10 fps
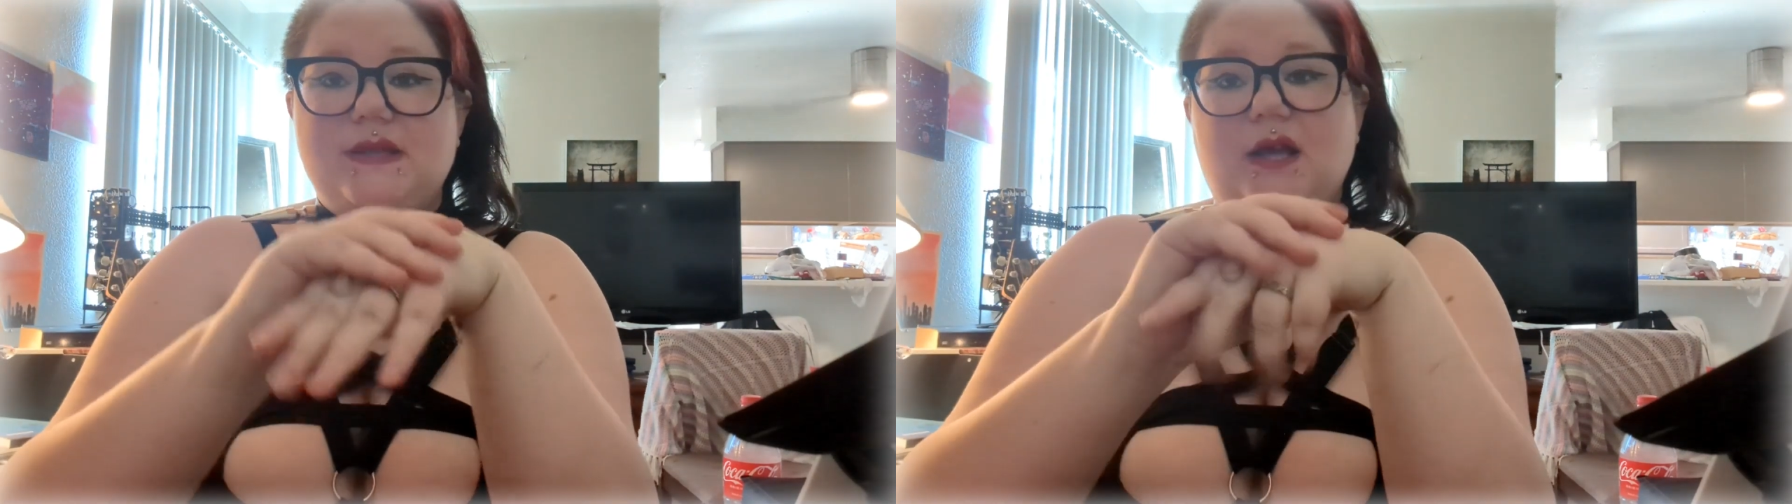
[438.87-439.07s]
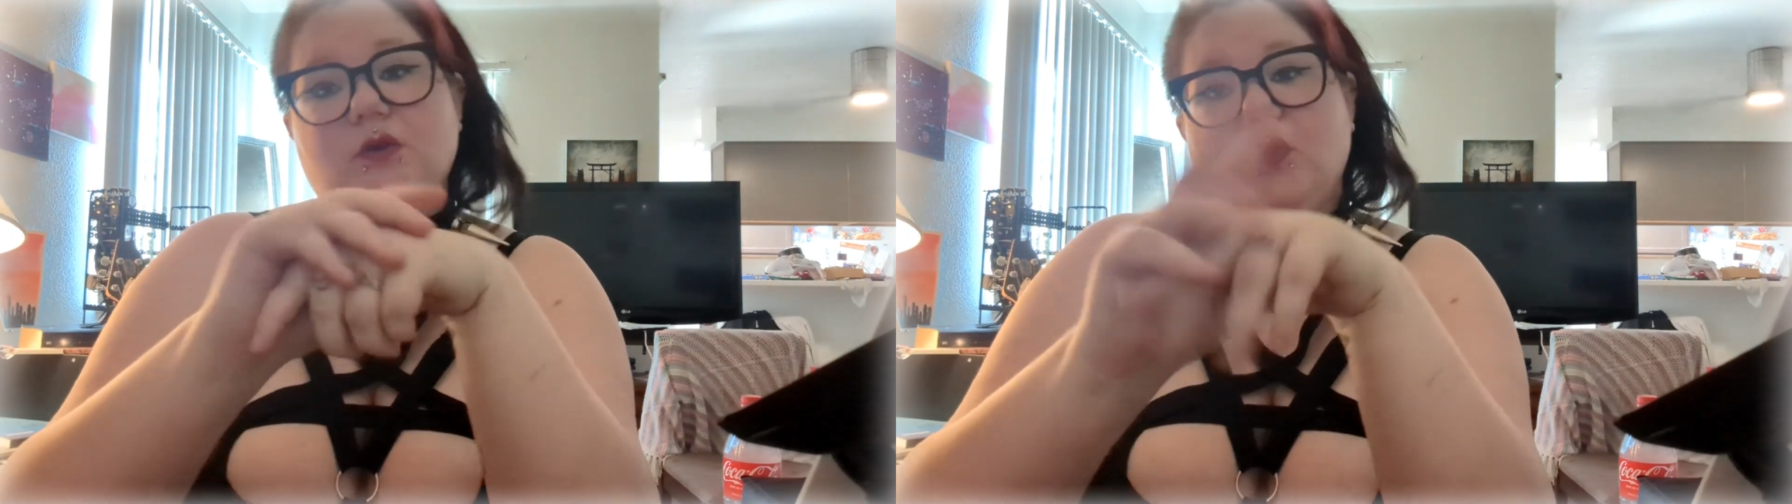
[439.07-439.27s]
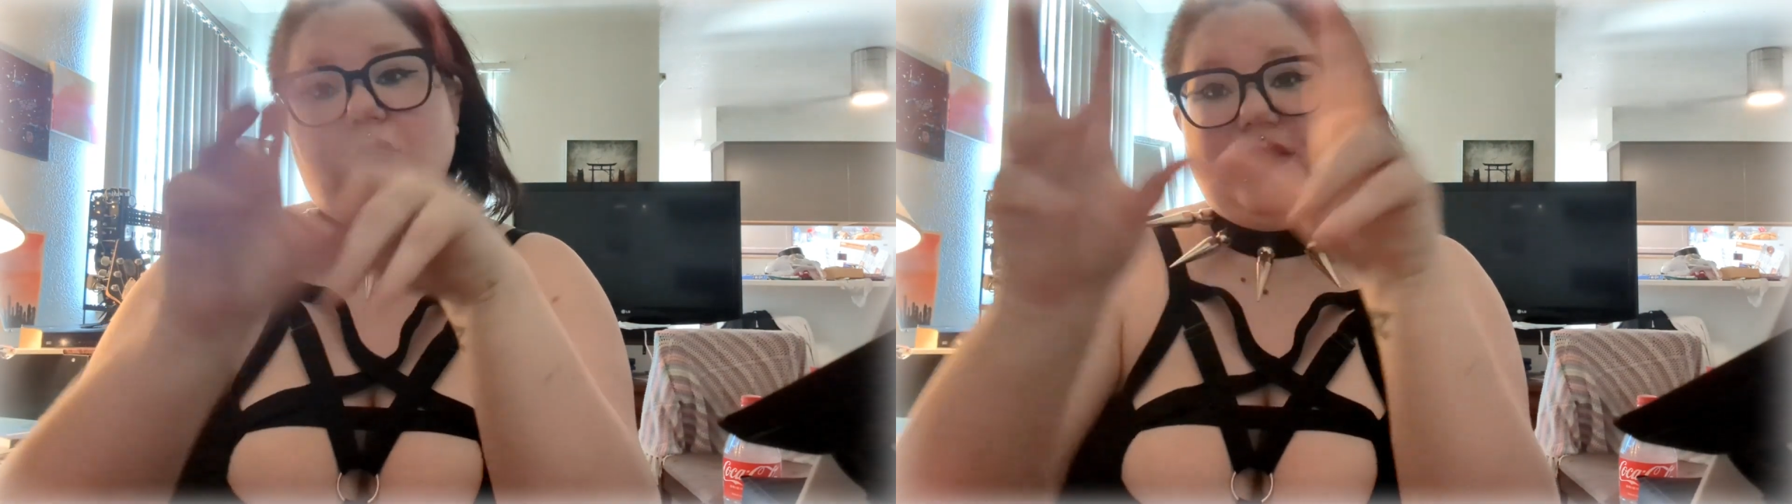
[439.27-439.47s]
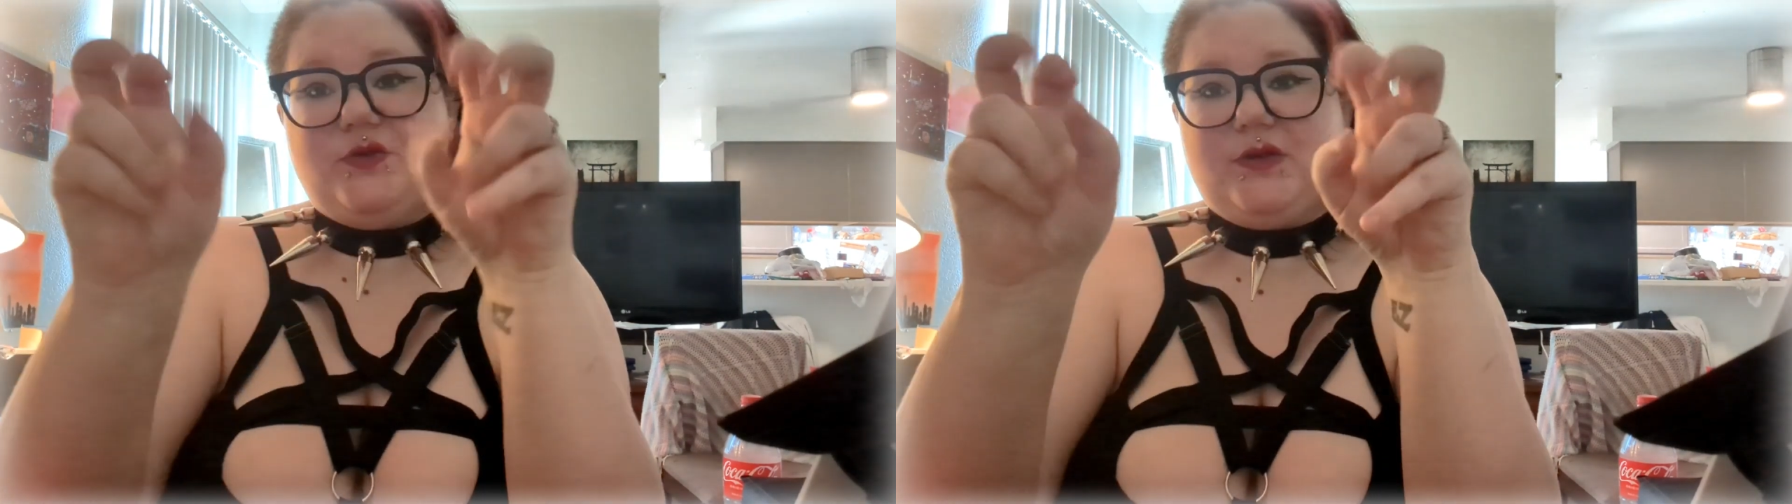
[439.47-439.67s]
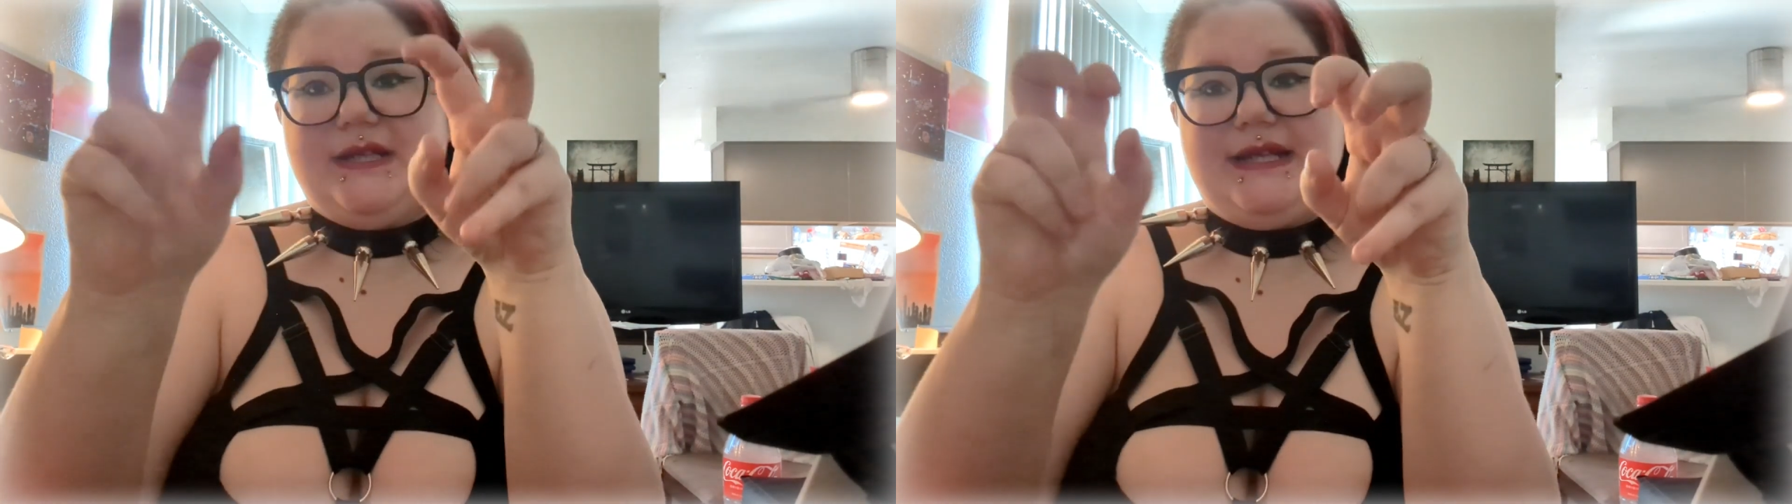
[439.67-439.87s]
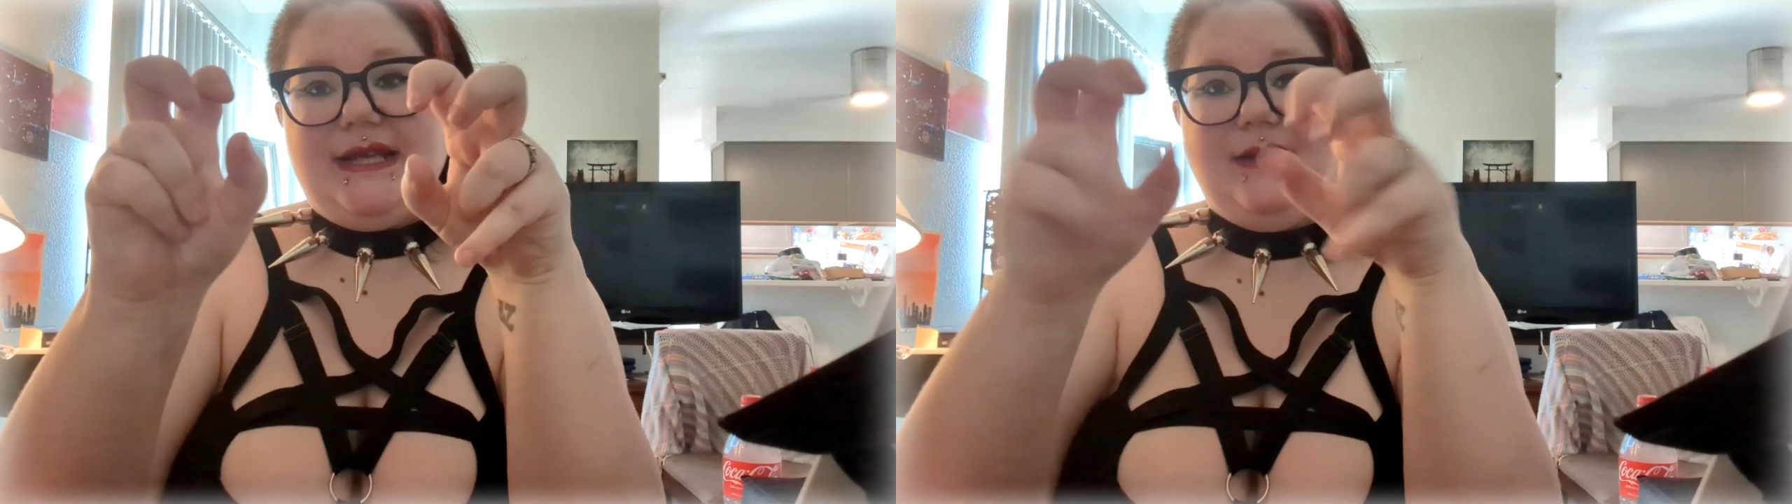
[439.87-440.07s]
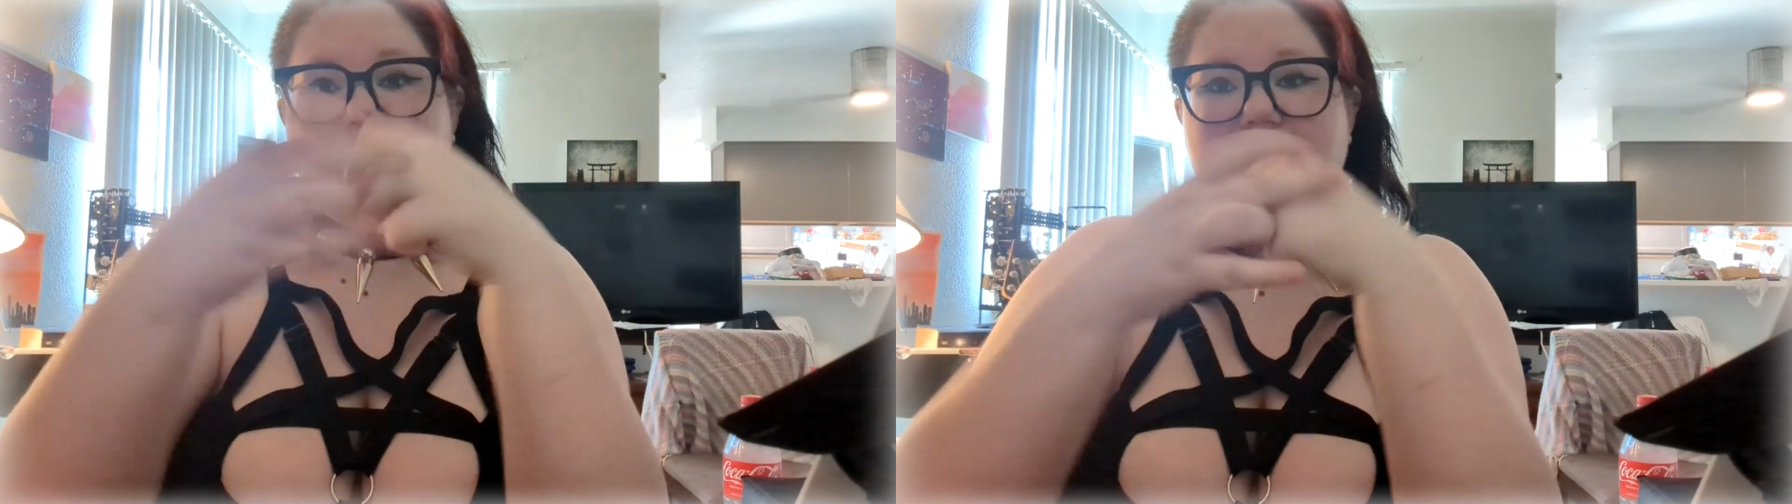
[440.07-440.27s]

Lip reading: the Unholy Trinity,